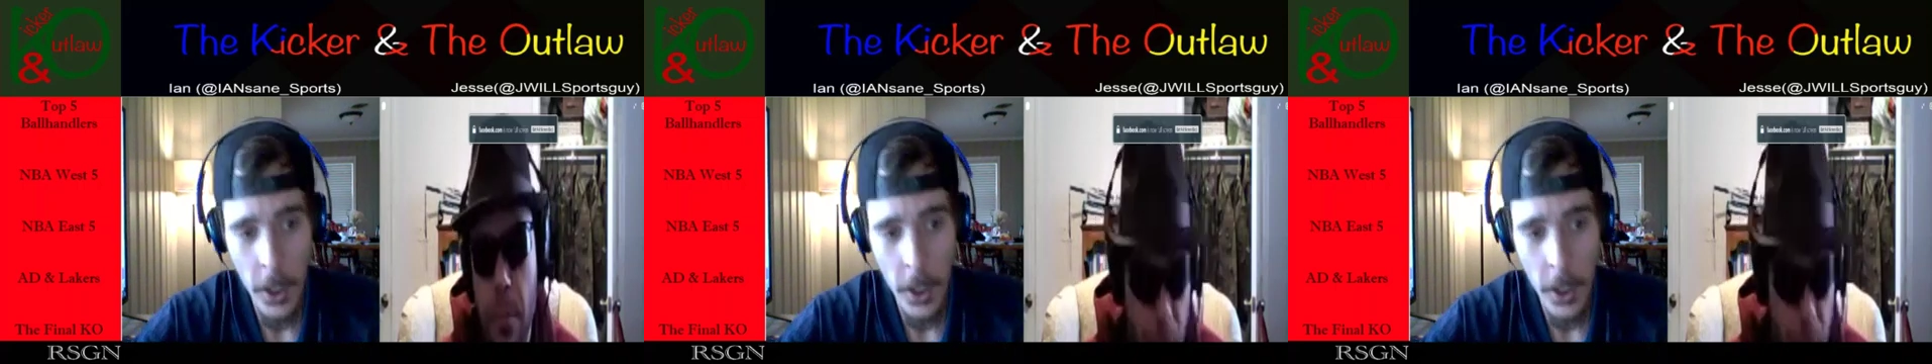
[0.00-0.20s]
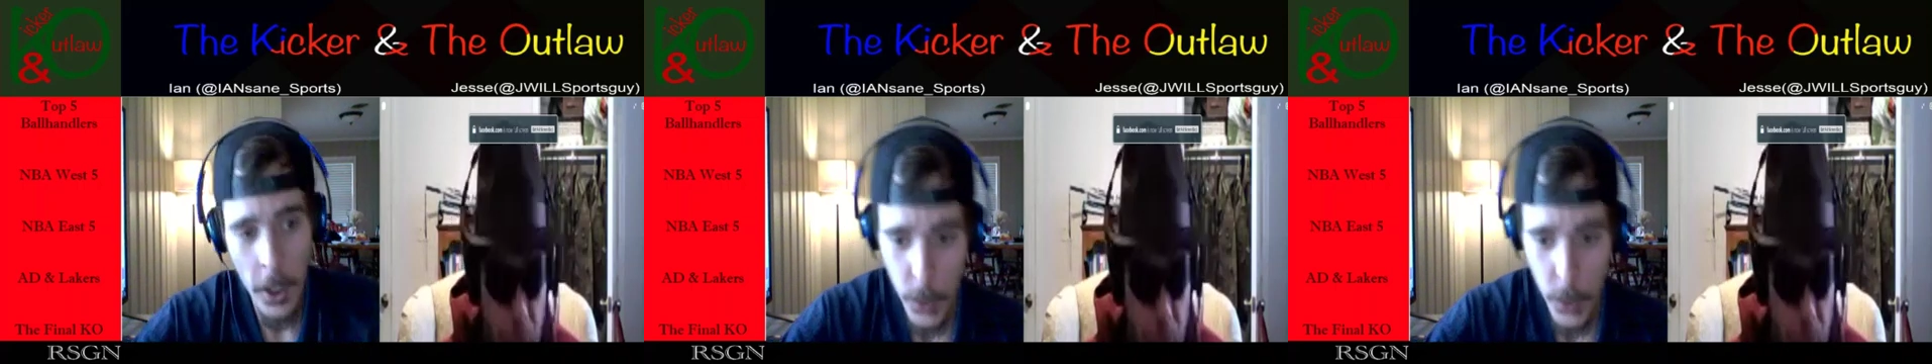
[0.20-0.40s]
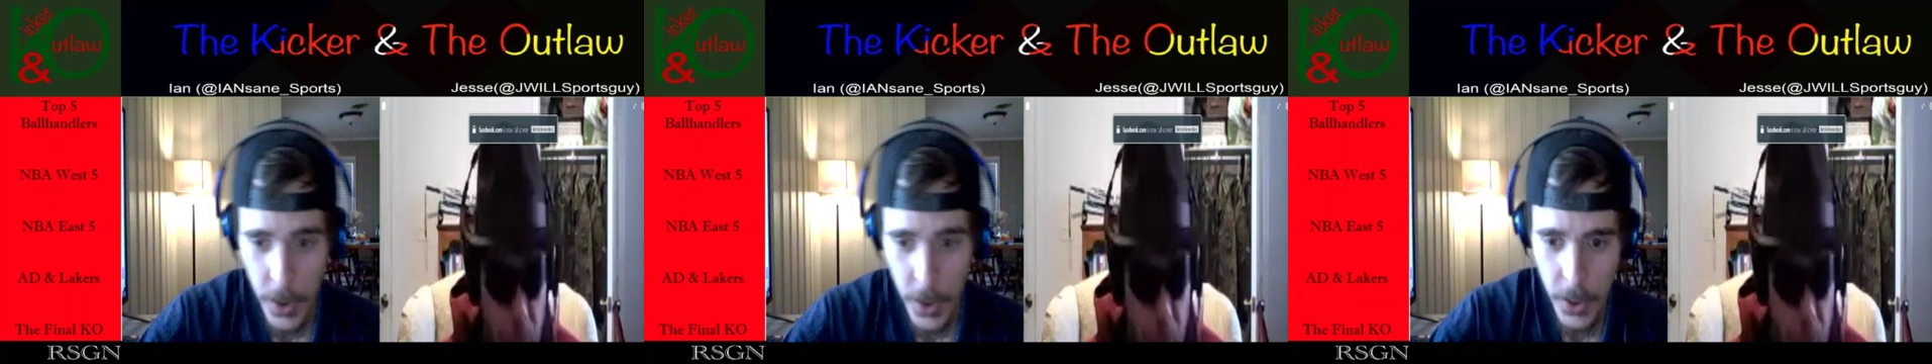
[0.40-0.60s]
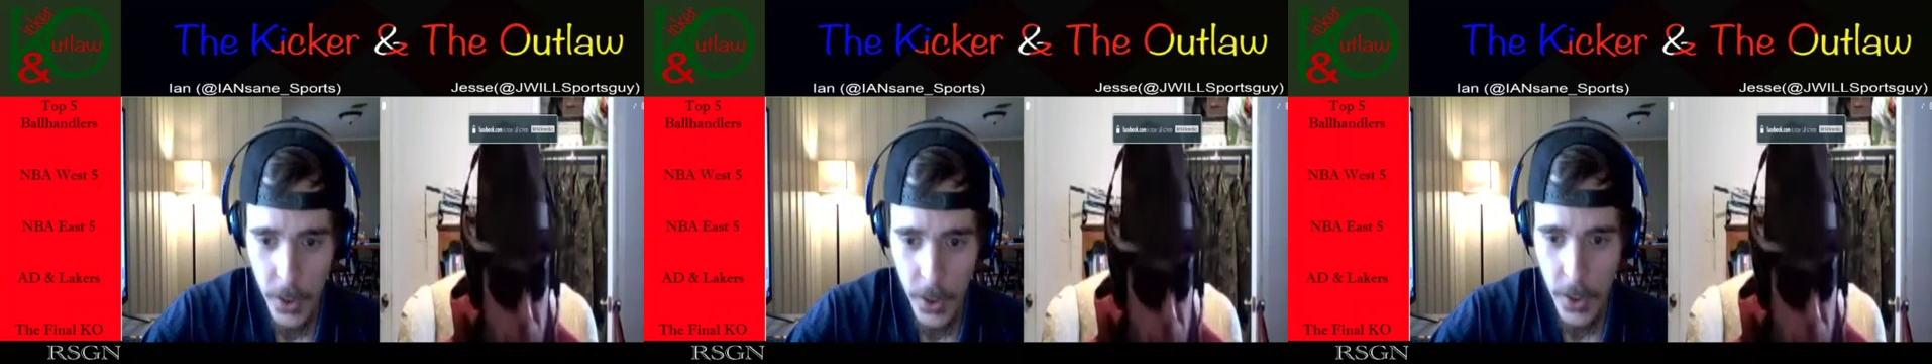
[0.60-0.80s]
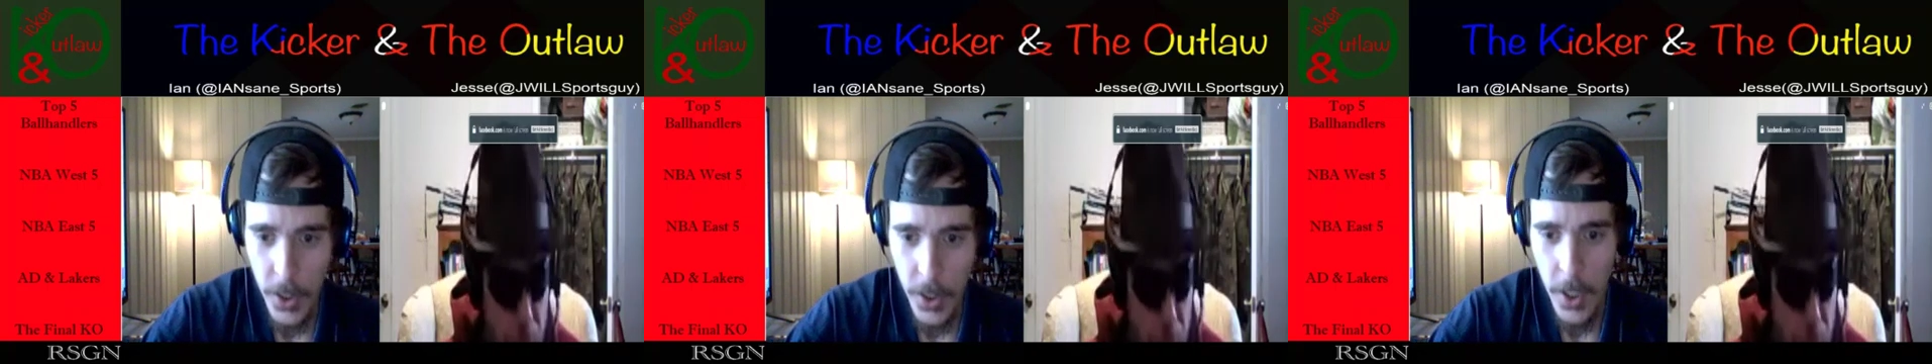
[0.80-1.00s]
on
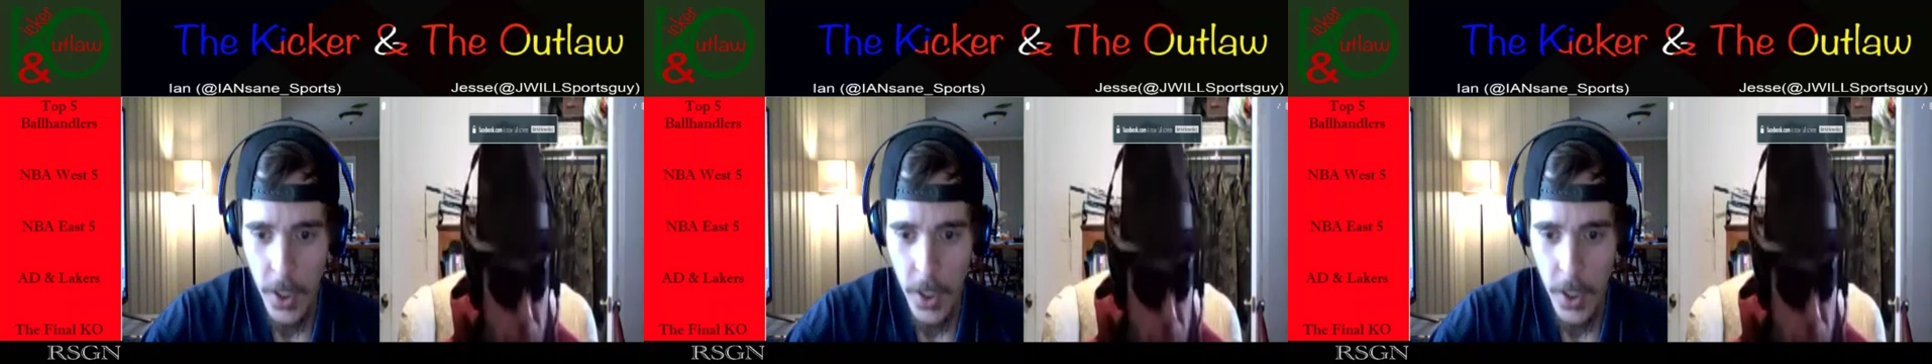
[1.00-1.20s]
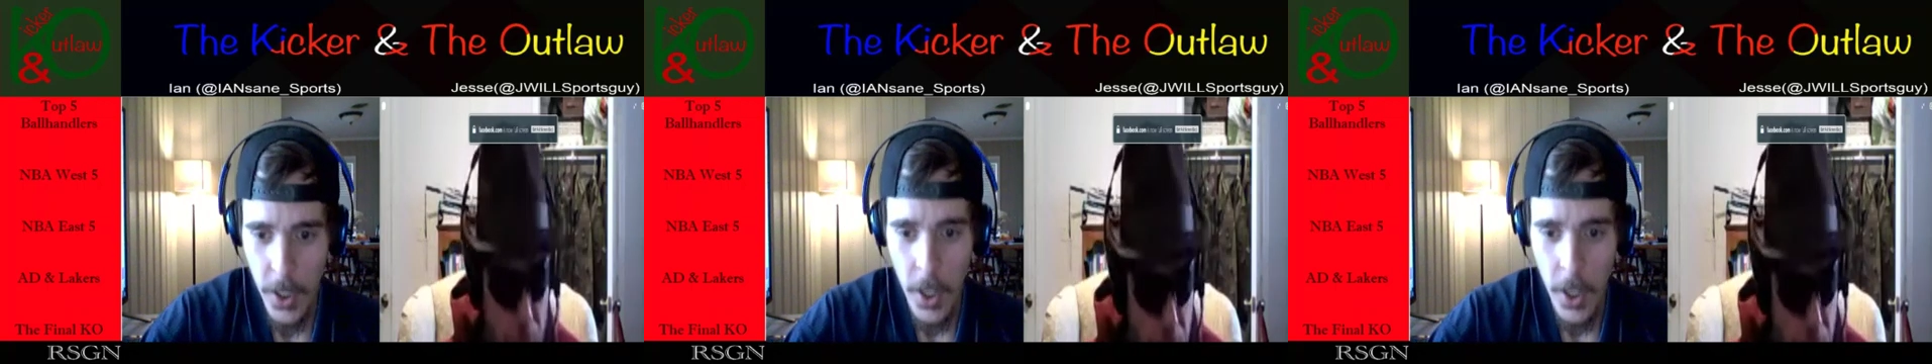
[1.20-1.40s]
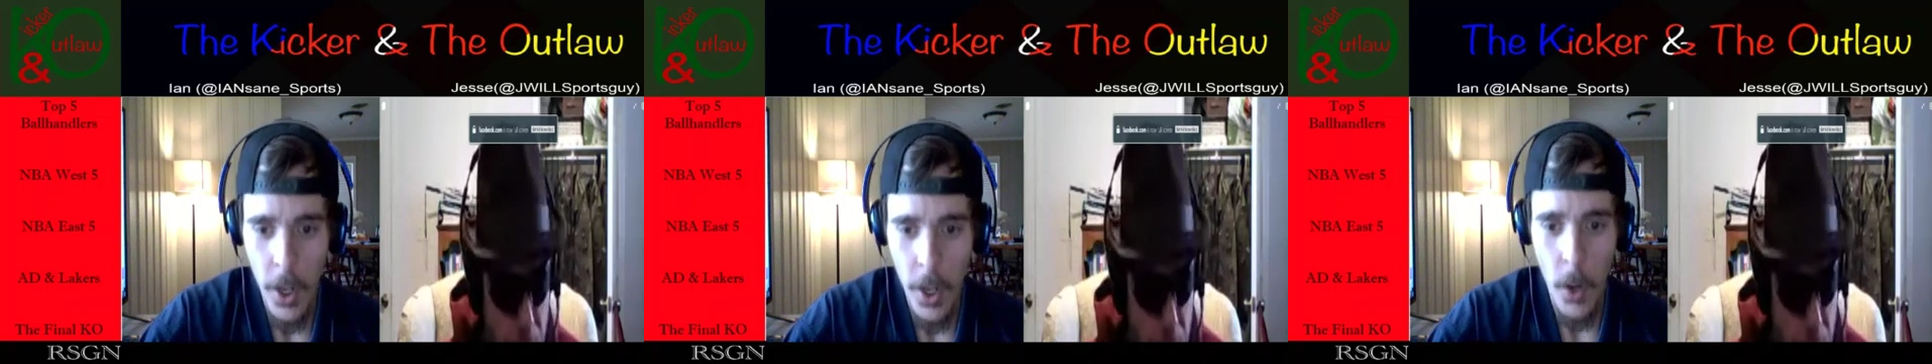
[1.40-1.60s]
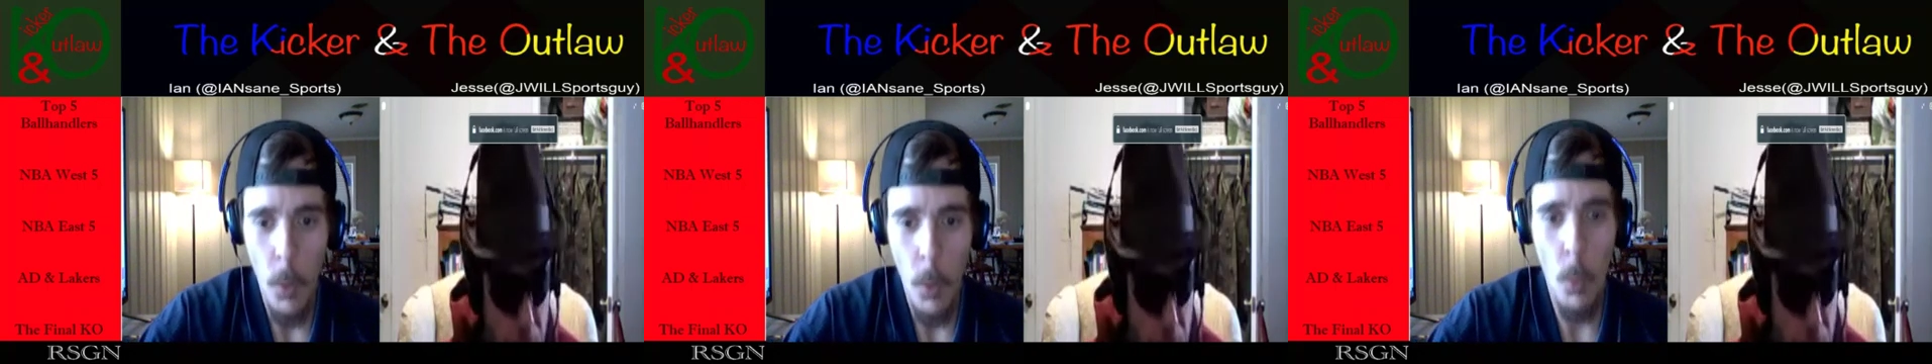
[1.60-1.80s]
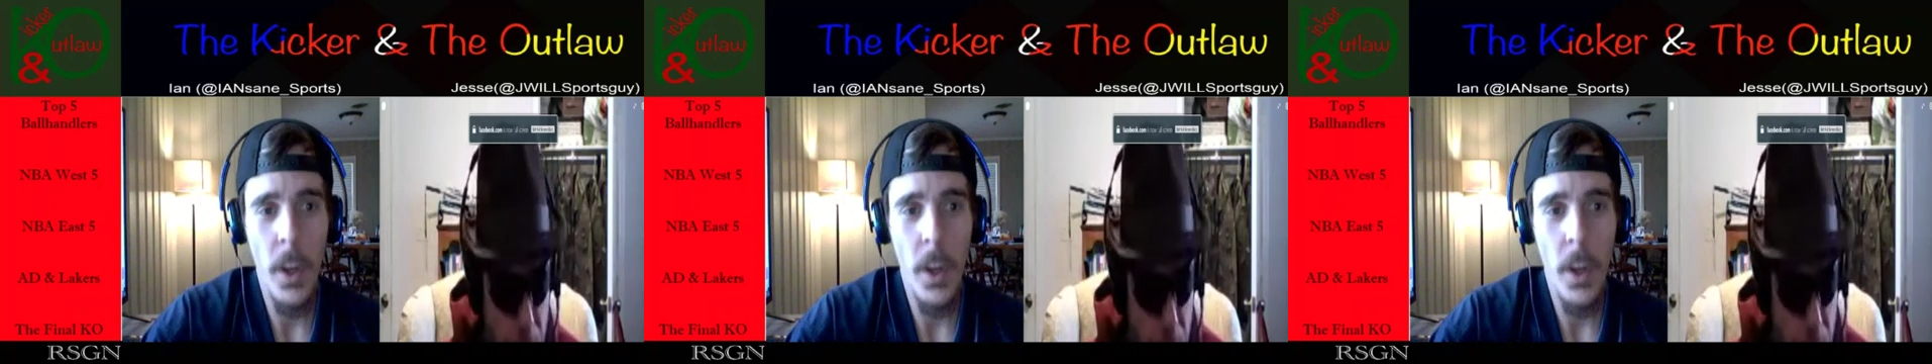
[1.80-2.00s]
Twitter
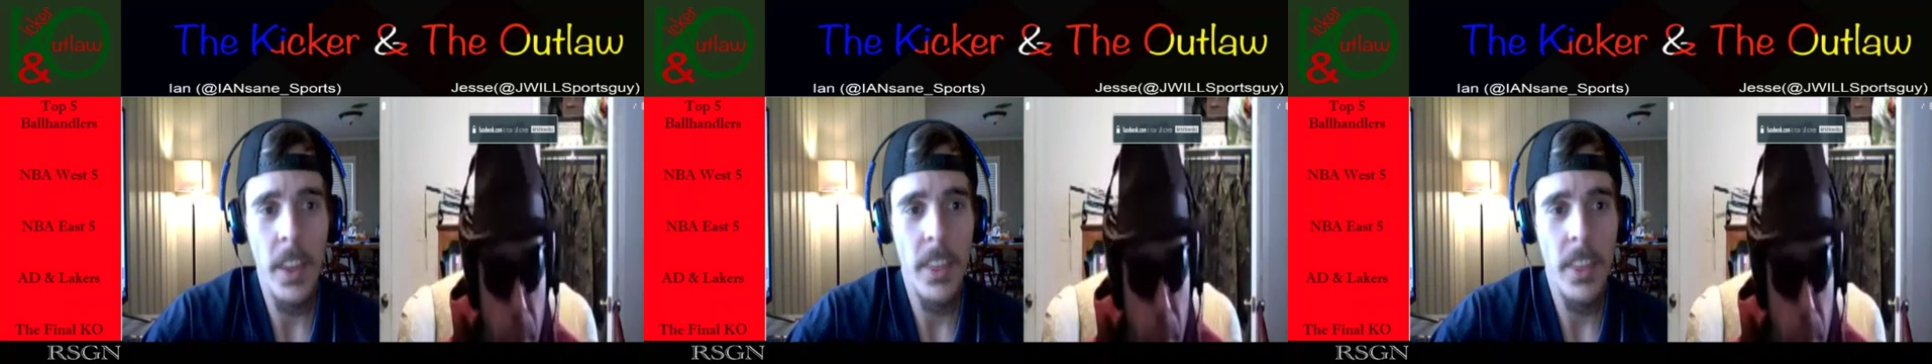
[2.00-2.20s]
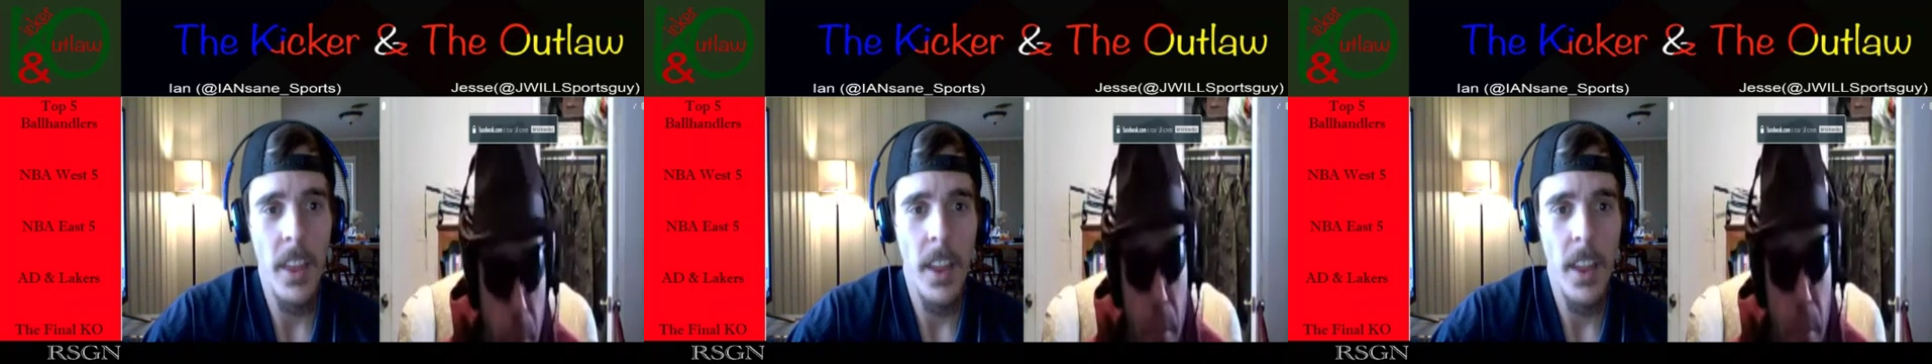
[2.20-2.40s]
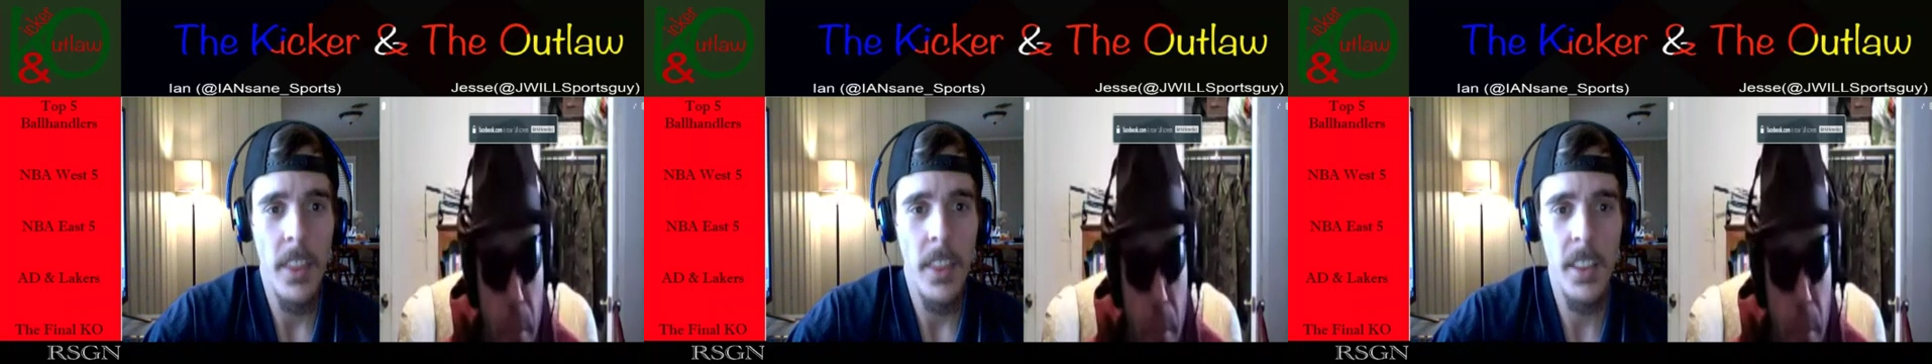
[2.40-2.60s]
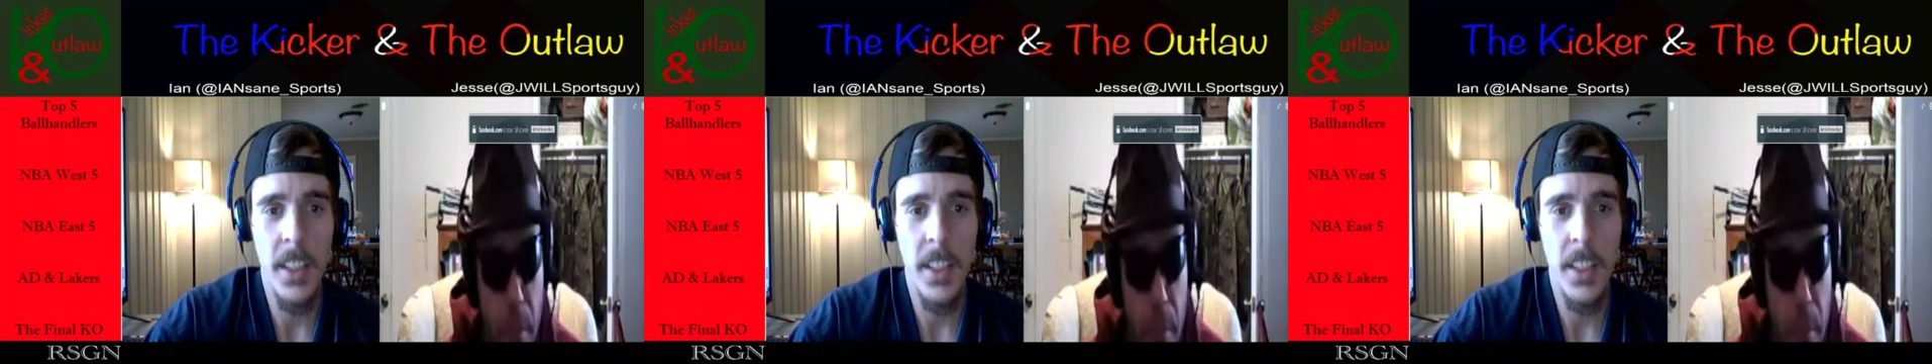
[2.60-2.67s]
with